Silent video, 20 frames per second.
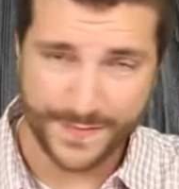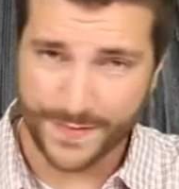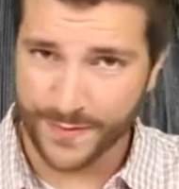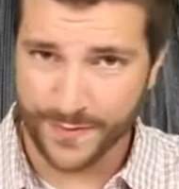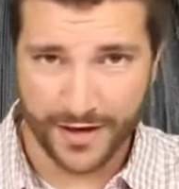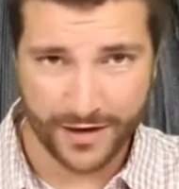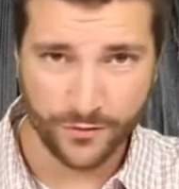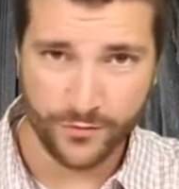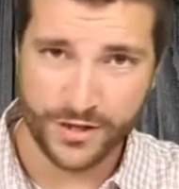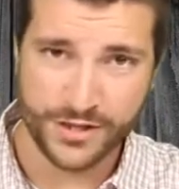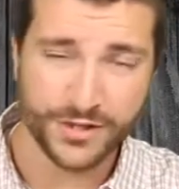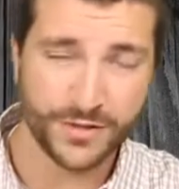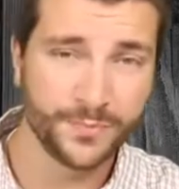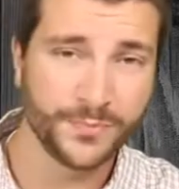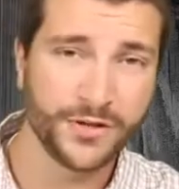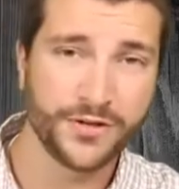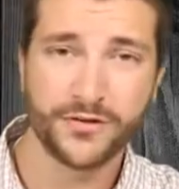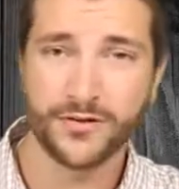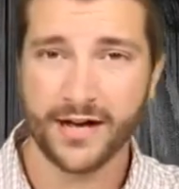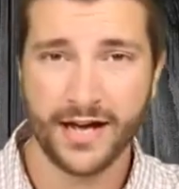seem to matter which
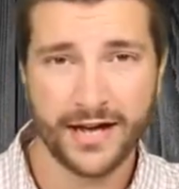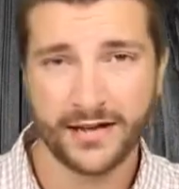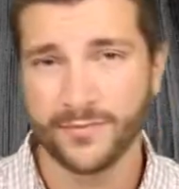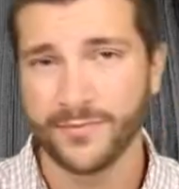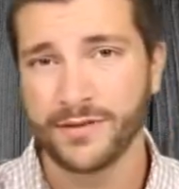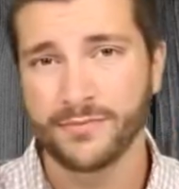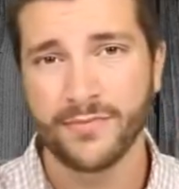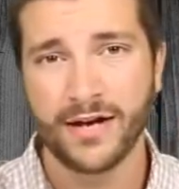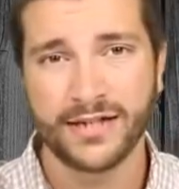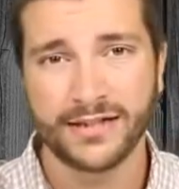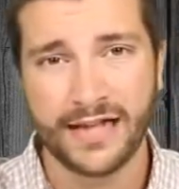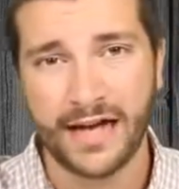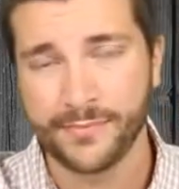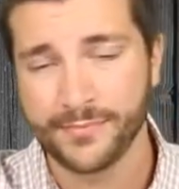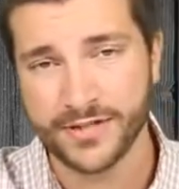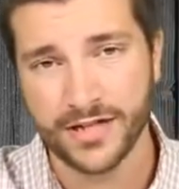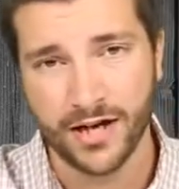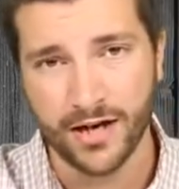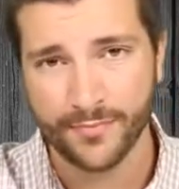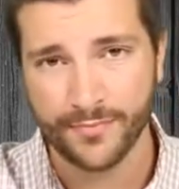computer. I had them in my
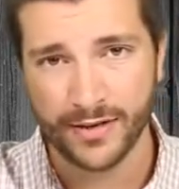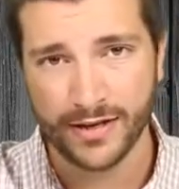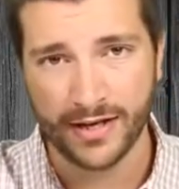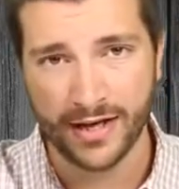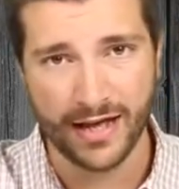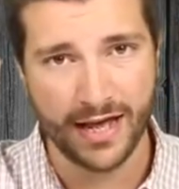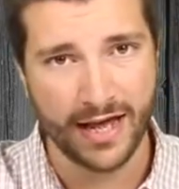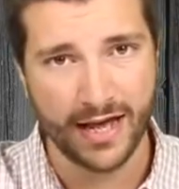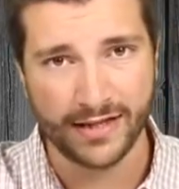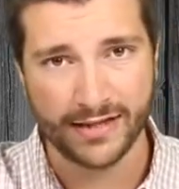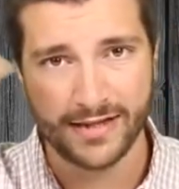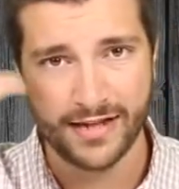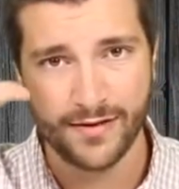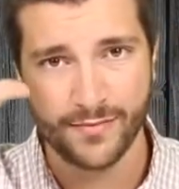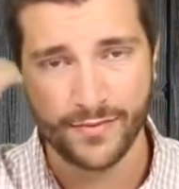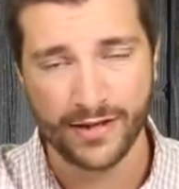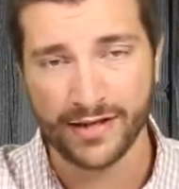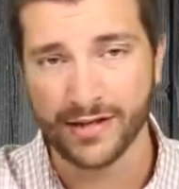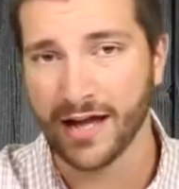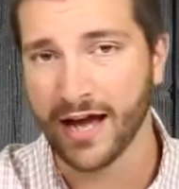laptop and I had
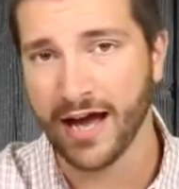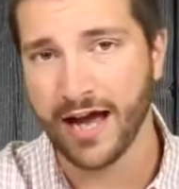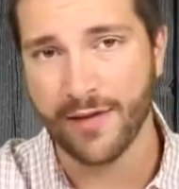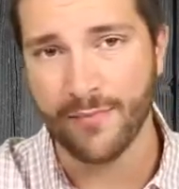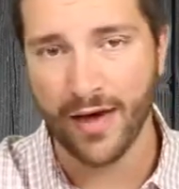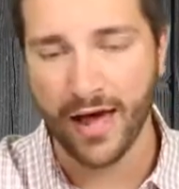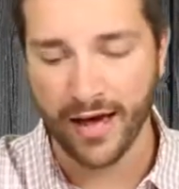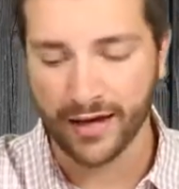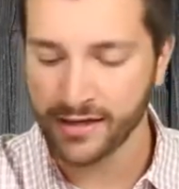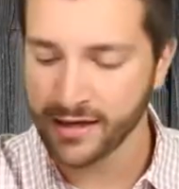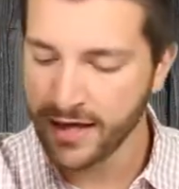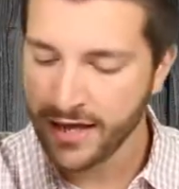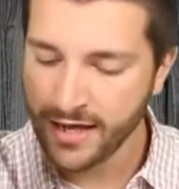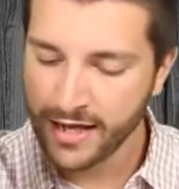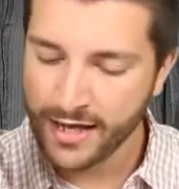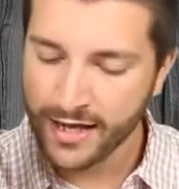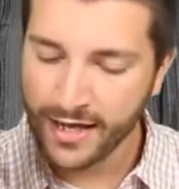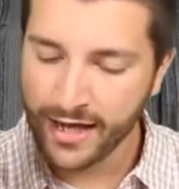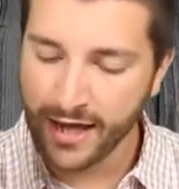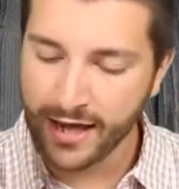them in the iMac,
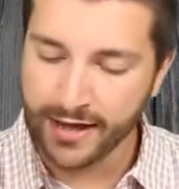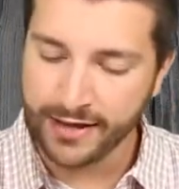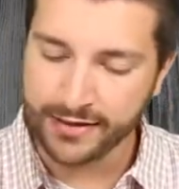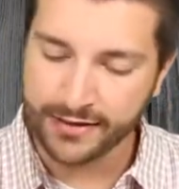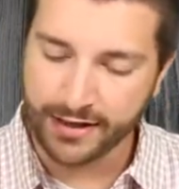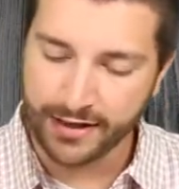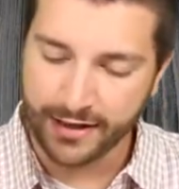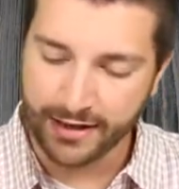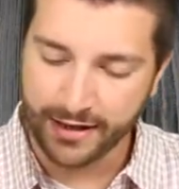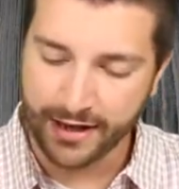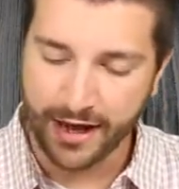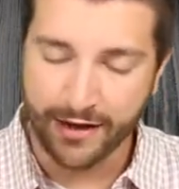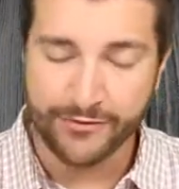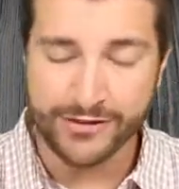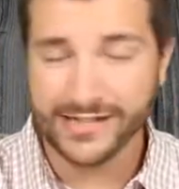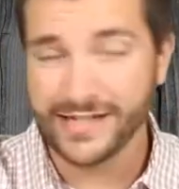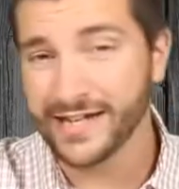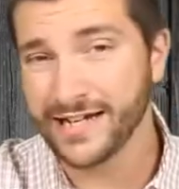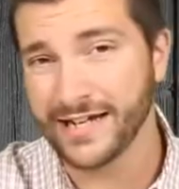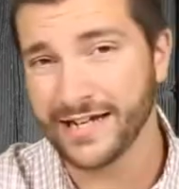and I
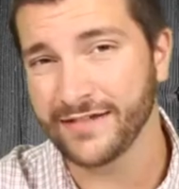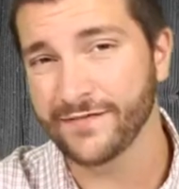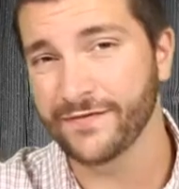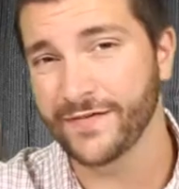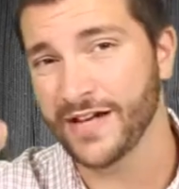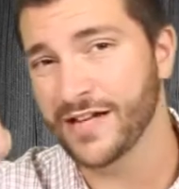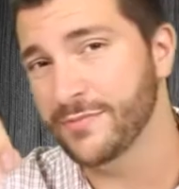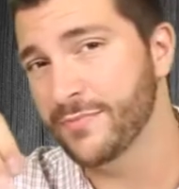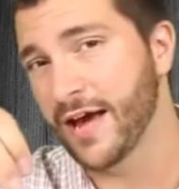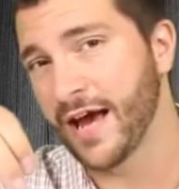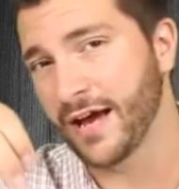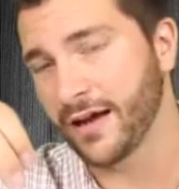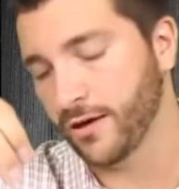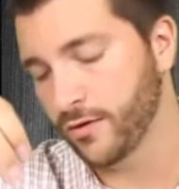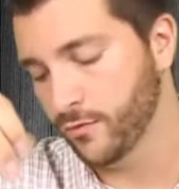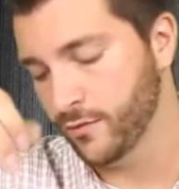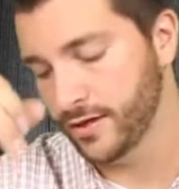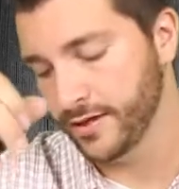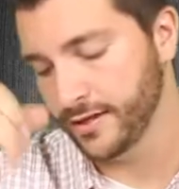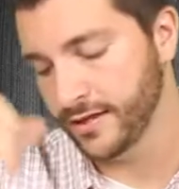was getting feedback
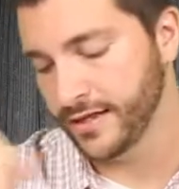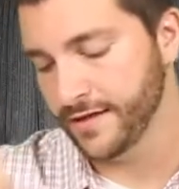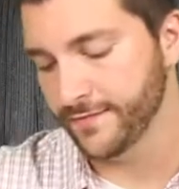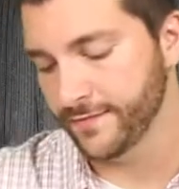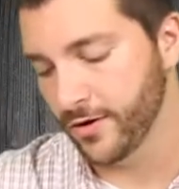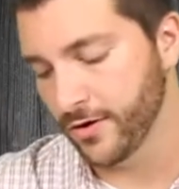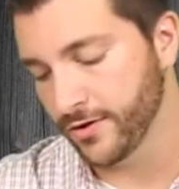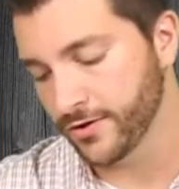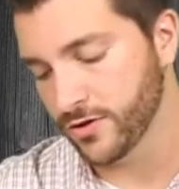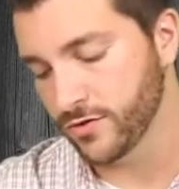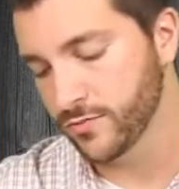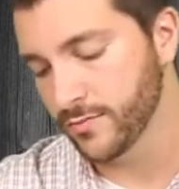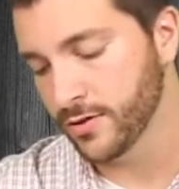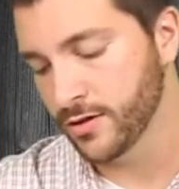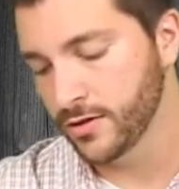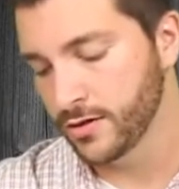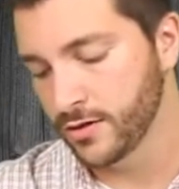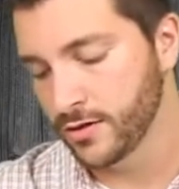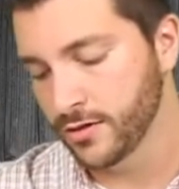when the volume